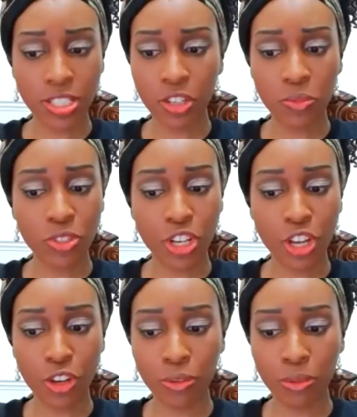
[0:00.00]
I don't
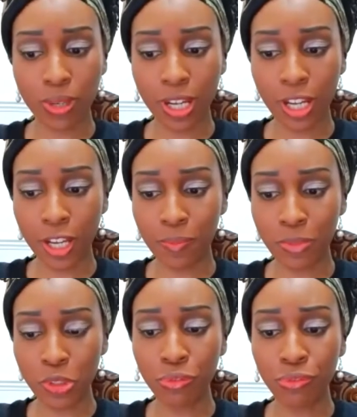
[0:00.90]
know
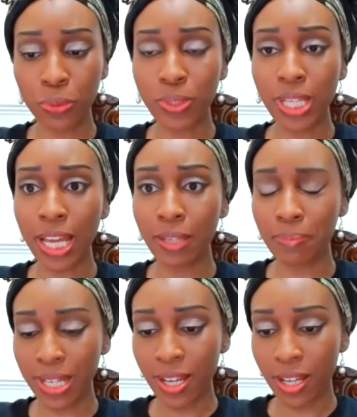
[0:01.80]
your full
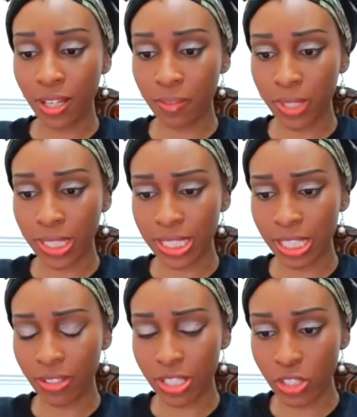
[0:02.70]
name, my
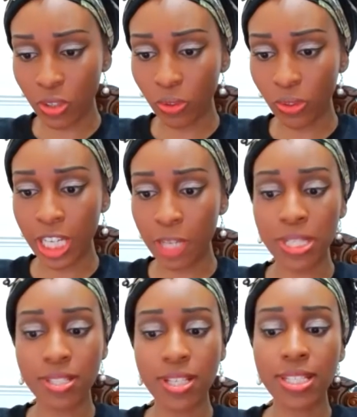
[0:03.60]
dear. It's not on here, but
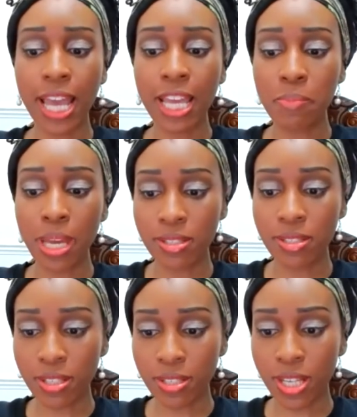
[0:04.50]
it says, "Amen,
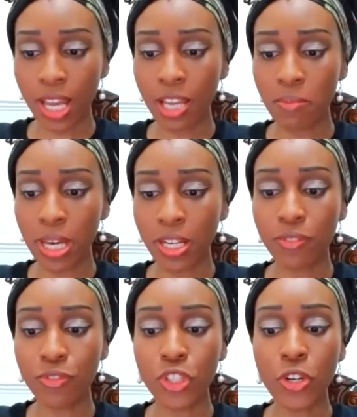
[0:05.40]
sister. Amen.
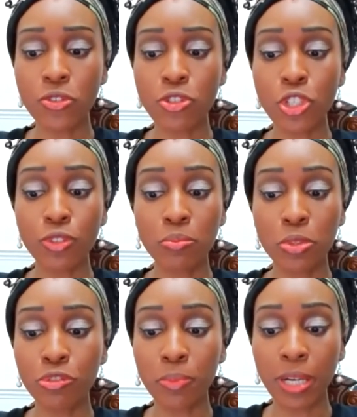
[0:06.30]
I've chosen to
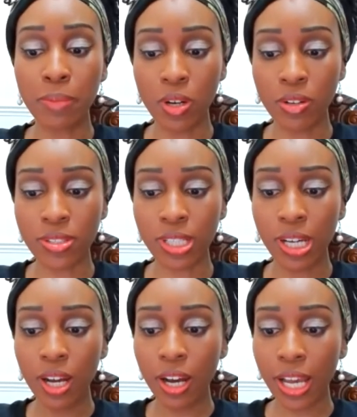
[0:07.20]
remove my mask.
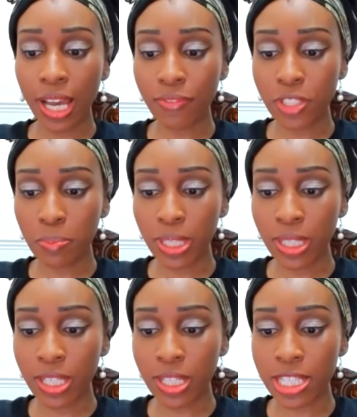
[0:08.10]
I have to
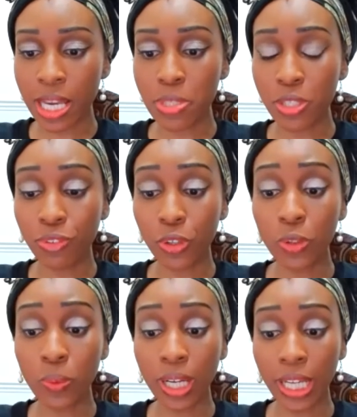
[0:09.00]
be accepted for
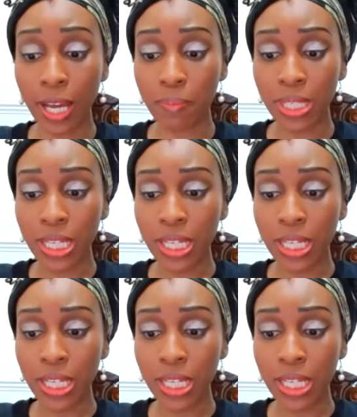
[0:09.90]
who I am.